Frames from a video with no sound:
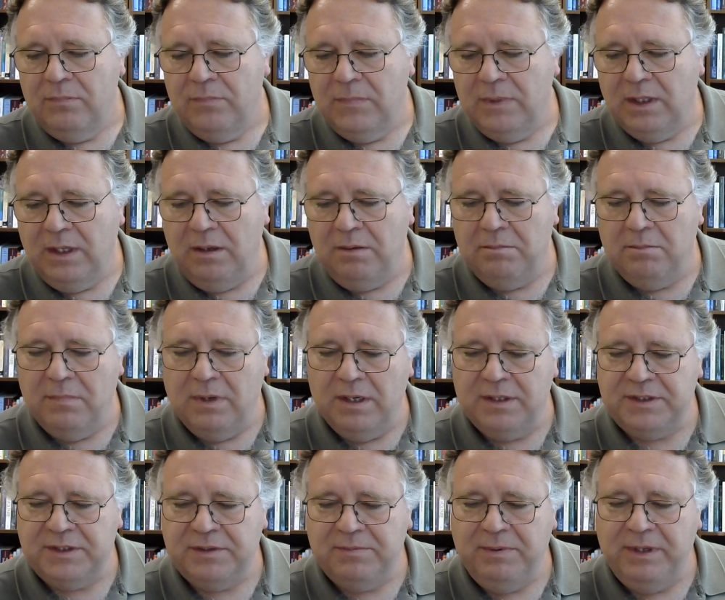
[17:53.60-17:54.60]
it
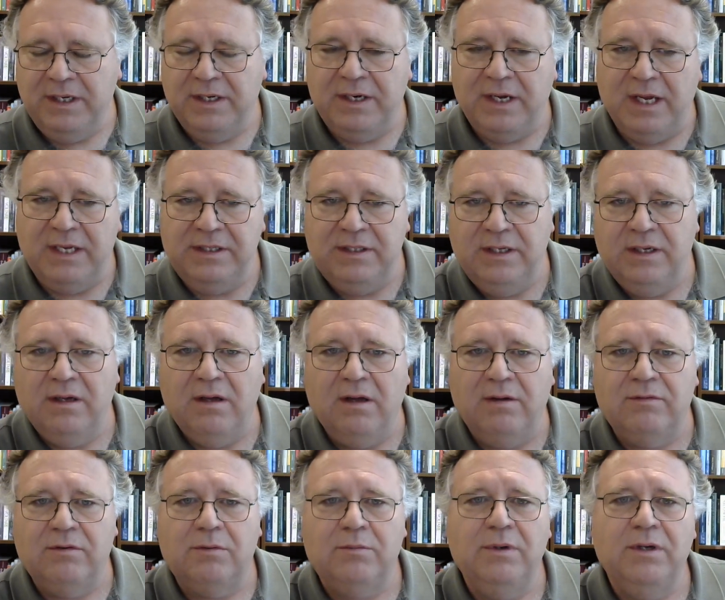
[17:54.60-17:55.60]
must be an idea of
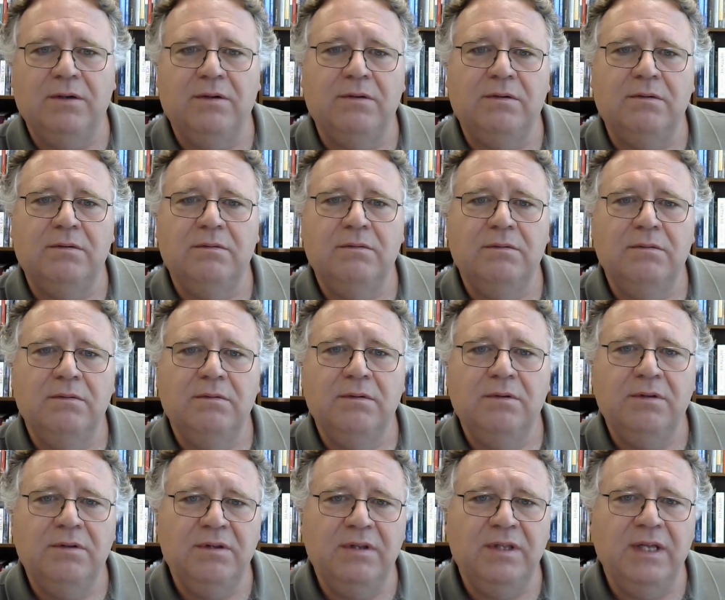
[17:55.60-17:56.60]
a real
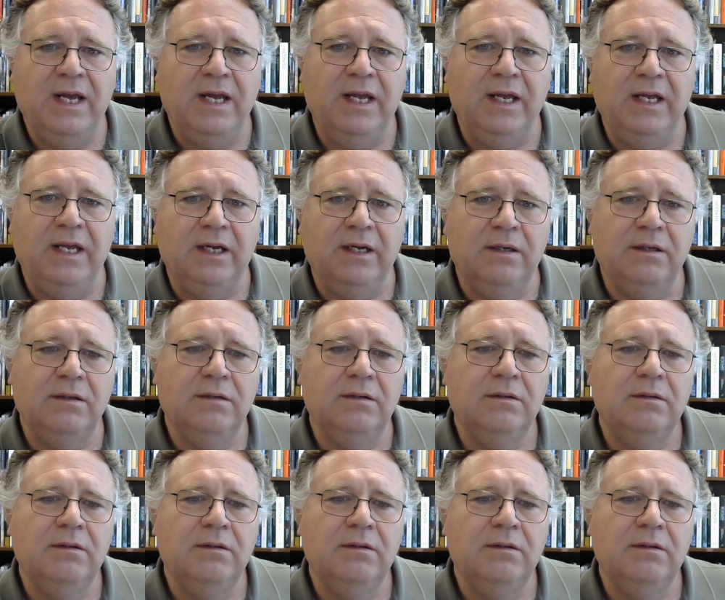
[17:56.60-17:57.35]
thing.